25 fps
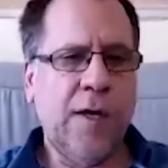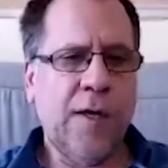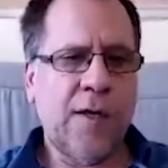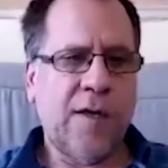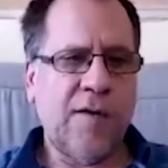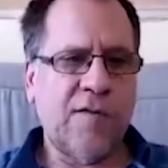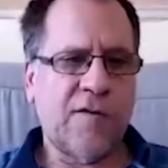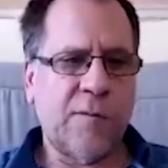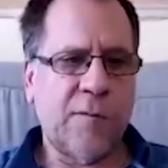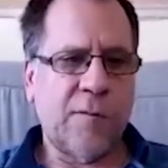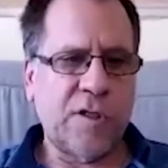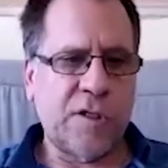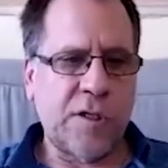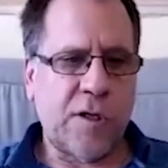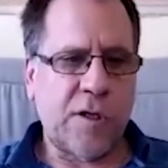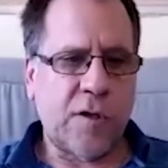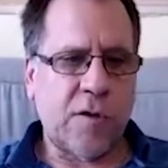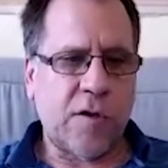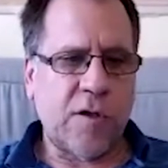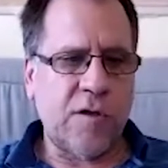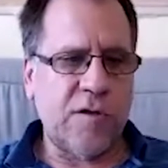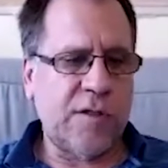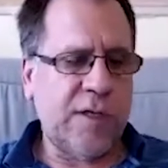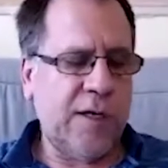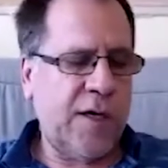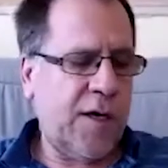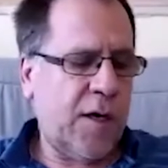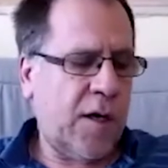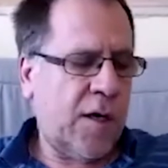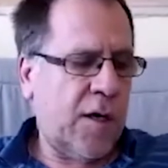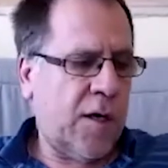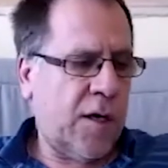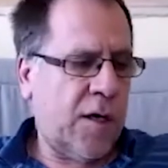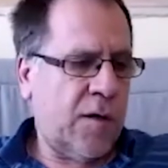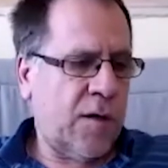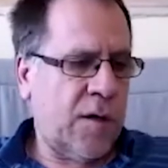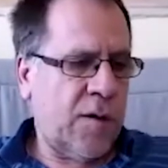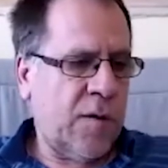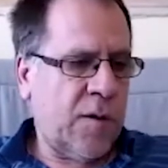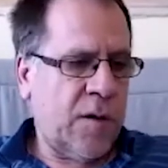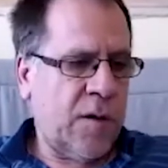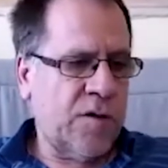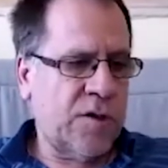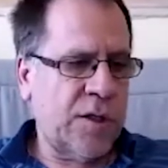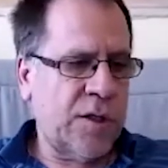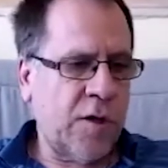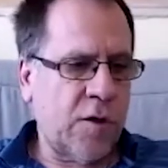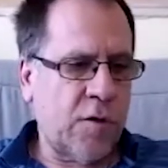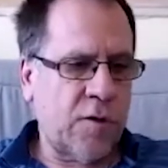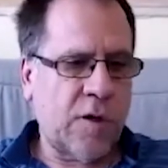gives them a general uh, a
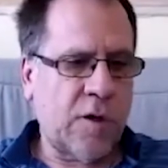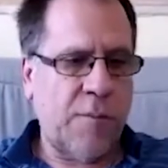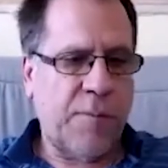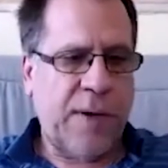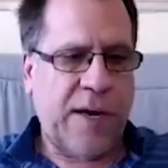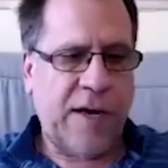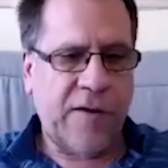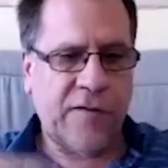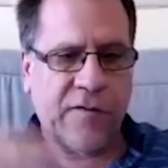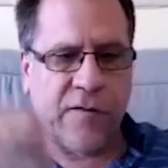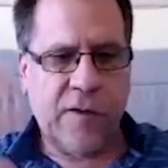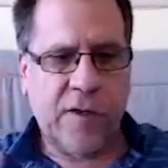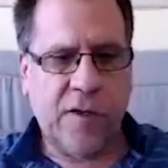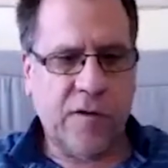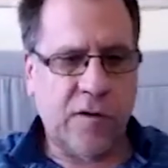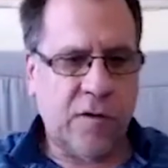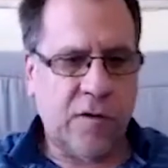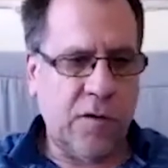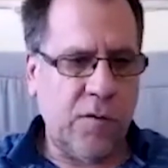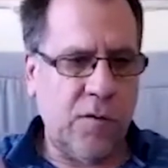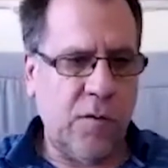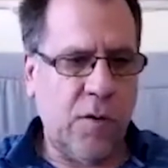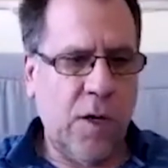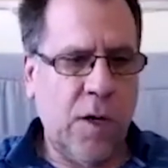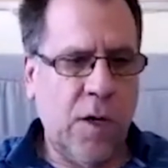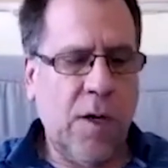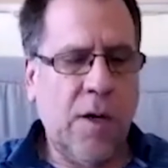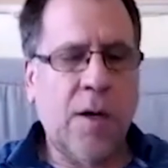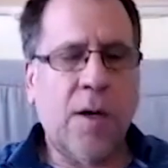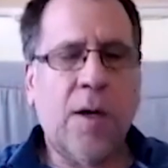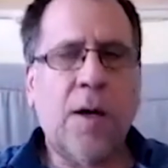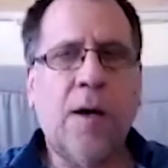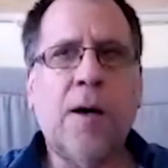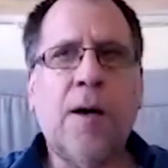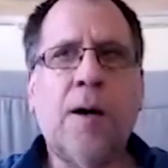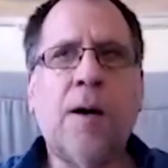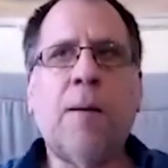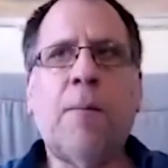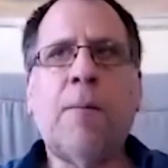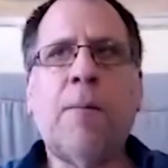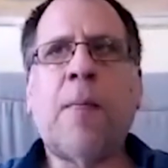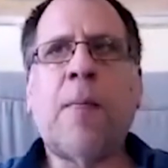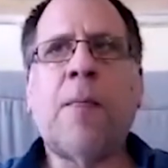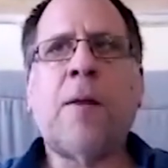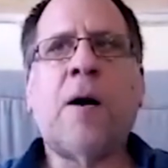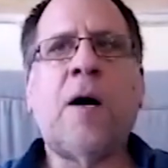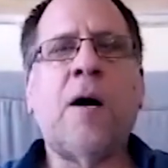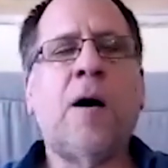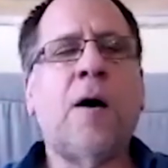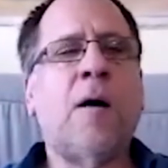general capacity to um,
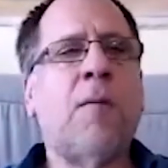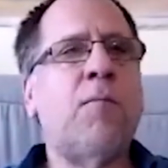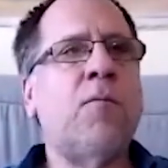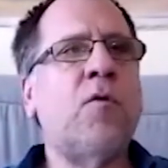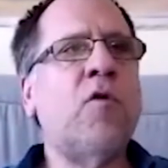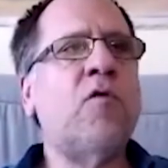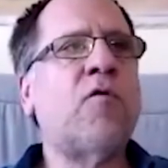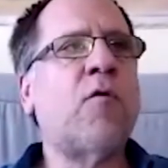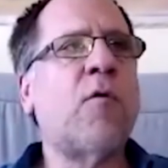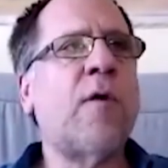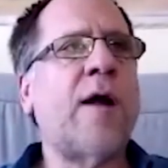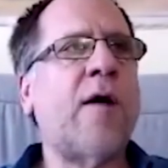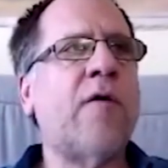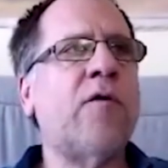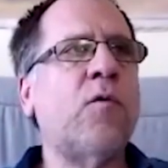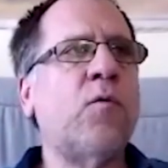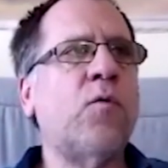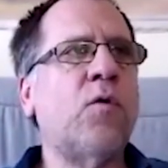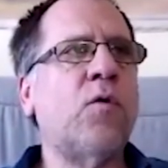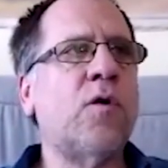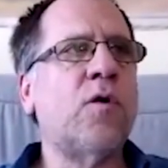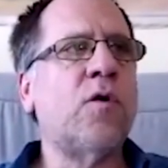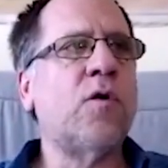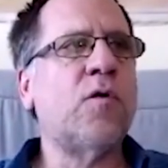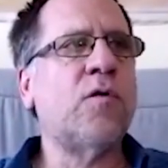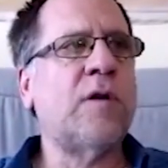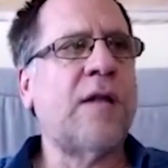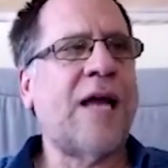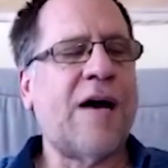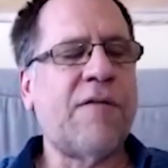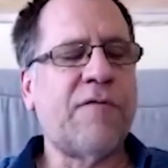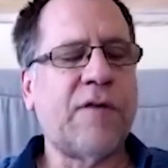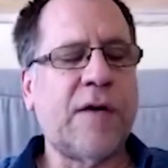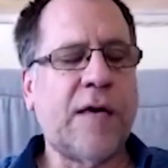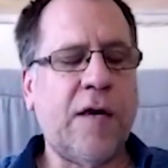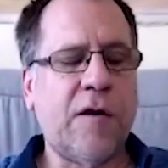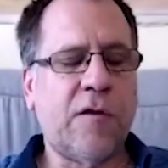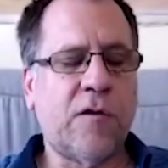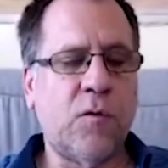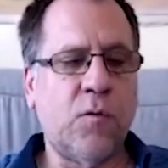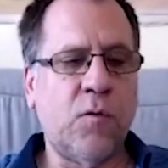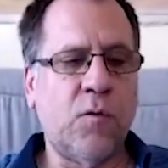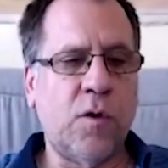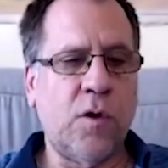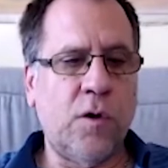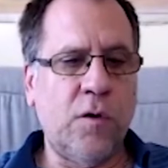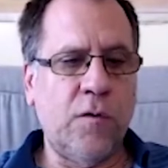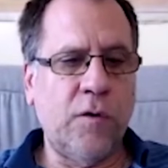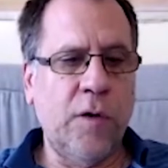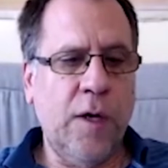uh, move around the world, navigate the
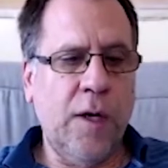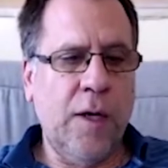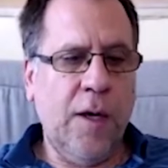world.